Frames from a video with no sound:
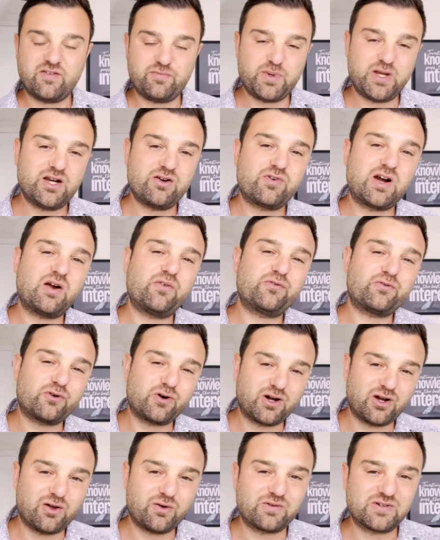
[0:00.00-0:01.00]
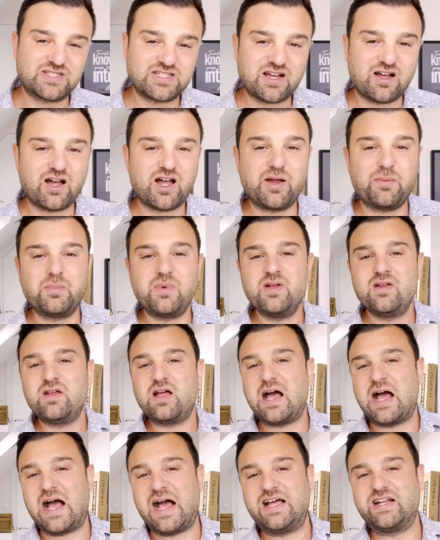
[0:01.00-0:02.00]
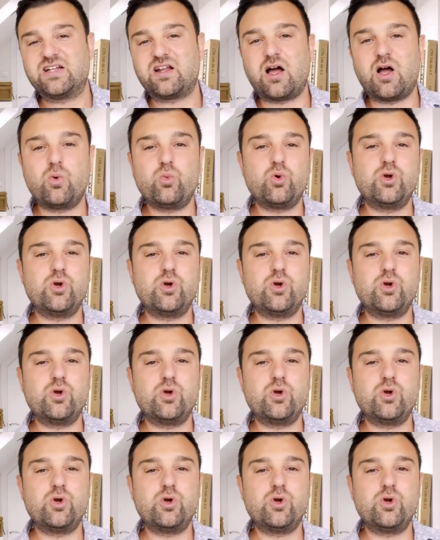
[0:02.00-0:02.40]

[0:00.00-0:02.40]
They've been around for a long time, and